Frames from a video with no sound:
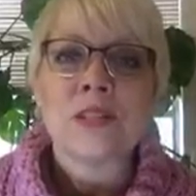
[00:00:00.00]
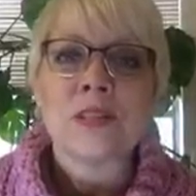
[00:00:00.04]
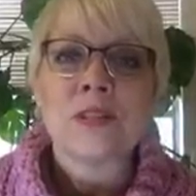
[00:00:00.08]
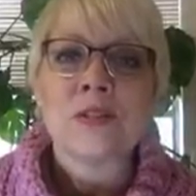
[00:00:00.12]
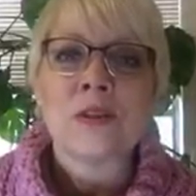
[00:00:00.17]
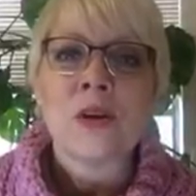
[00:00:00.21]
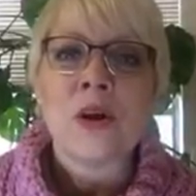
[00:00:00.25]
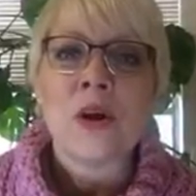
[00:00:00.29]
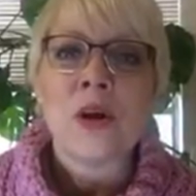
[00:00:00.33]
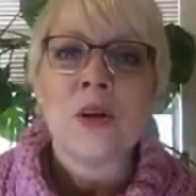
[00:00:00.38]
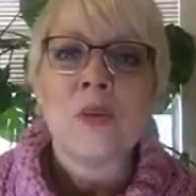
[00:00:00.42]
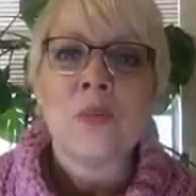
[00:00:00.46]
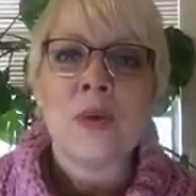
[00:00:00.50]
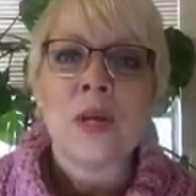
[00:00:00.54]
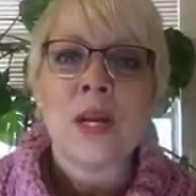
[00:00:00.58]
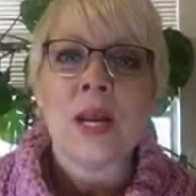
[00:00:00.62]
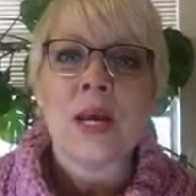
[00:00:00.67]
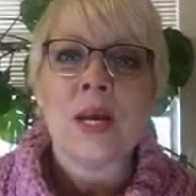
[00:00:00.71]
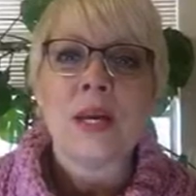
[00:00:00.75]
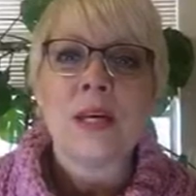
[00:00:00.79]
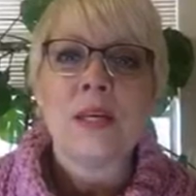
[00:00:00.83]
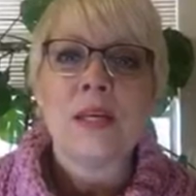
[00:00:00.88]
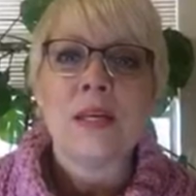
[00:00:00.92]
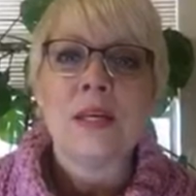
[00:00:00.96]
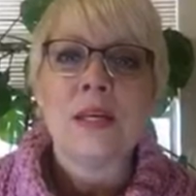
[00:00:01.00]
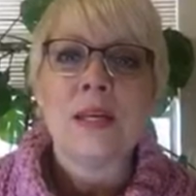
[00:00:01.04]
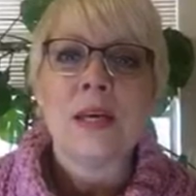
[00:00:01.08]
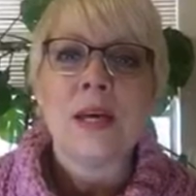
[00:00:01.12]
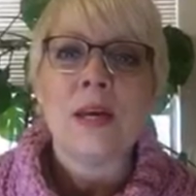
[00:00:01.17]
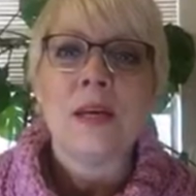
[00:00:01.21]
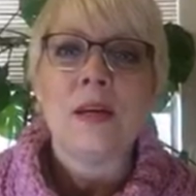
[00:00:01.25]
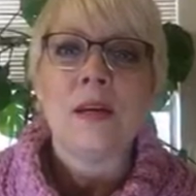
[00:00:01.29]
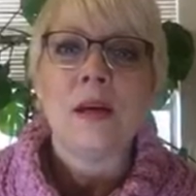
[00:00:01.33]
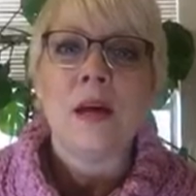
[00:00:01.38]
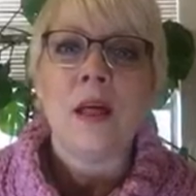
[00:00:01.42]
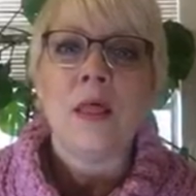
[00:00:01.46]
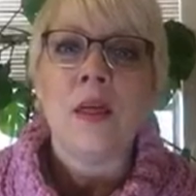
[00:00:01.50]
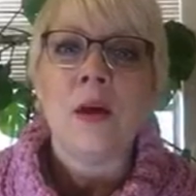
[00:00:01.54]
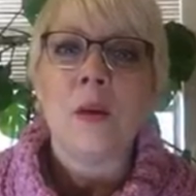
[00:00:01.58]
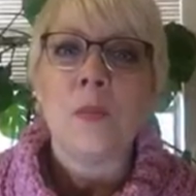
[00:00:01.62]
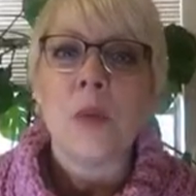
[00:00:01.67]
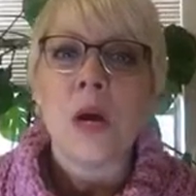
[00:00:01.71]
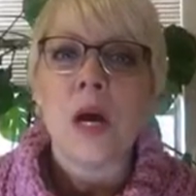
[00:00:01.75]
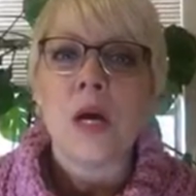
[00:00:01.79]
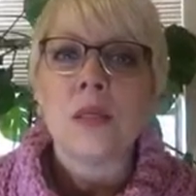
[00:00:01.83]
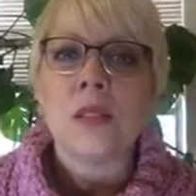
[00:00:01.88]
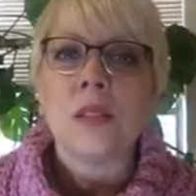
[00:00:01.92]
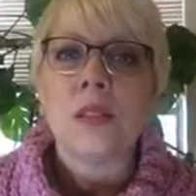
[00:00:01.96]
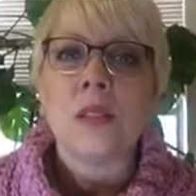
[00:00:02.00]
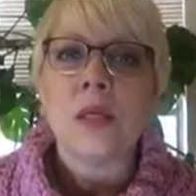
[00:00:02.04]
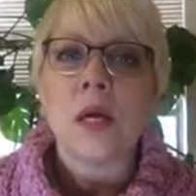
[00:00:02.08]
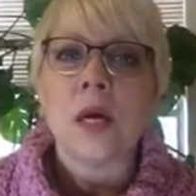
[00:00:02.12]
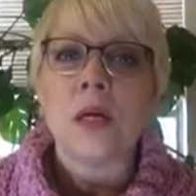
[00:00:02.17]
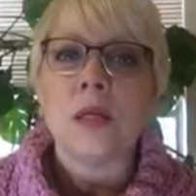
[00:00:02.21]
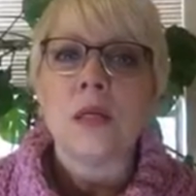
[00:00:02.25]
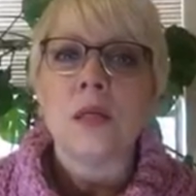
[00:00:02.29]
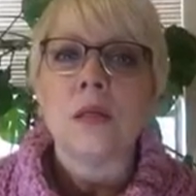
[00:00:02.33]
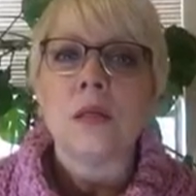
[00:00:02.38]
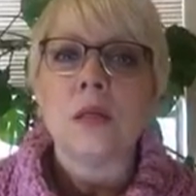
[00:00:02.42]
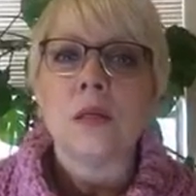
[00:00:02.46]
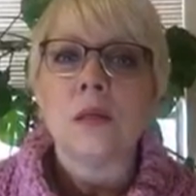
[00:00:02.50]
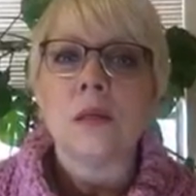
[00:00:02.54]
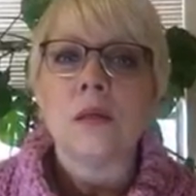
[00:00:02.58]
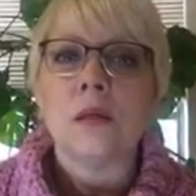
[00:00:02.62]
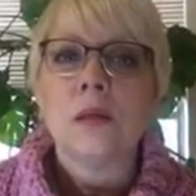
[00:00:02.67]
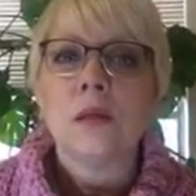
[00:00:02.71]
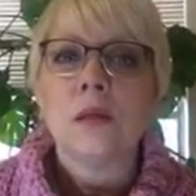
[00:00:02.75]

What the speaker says: It's hard, I get them done.